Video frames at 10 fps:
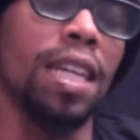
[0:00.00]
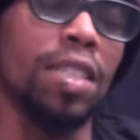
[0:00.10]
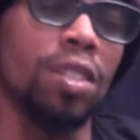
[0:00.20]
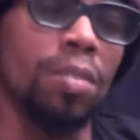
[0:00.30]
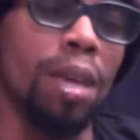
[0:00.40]

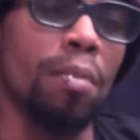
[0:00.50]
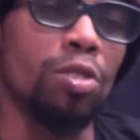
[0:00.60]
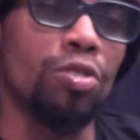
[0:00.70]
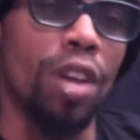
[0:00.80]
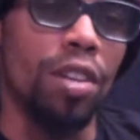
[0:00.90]
It's going to be able to
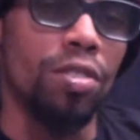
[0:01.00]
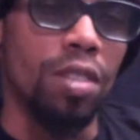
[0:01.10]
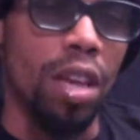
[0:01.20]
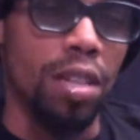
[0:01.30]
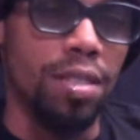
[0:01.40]
track your
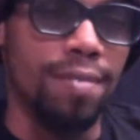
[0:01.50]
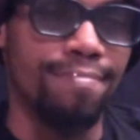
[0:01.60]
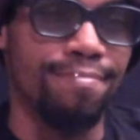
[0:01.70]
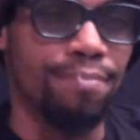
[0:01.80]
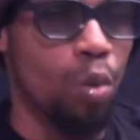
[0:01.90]
sex.
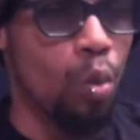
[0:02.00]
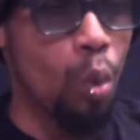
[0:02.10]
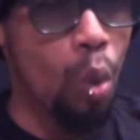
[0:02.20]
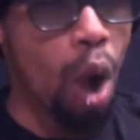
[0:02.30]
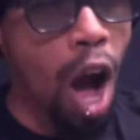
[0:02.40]

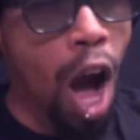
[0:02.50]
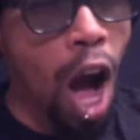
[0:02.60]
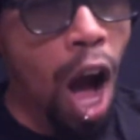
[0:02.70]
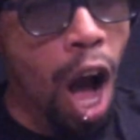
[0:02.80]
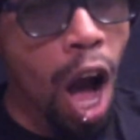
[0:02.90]

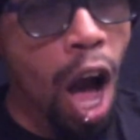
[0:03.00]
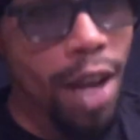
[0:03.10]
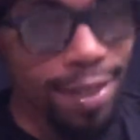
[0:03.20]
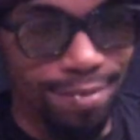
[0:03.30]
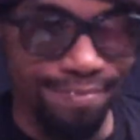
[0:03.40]
What?